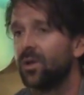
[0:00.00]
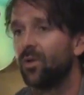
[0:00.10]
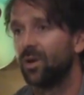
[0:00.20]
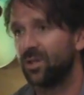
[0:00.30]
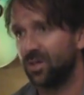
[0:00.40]

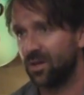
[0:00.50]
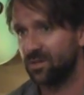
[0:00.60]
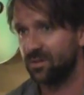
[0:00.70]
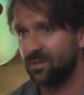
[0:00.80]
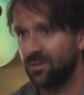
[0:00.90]
Gordy
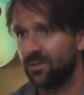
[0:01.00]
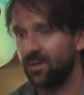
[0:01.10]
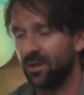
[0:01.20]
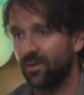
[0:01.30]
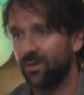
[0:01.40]
Johnson,
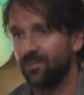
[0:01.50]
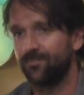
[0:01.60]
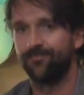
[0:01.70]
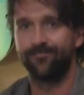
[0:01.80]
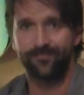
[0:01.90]

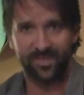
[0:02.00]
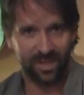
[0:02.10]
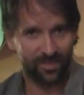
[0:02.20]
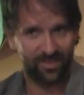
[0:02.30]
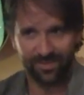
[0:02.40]
another
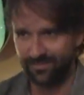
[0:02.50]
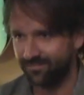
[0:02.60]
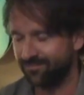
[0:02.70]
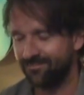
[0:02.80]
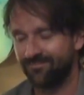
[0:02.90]

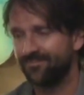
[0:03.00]
Gibson,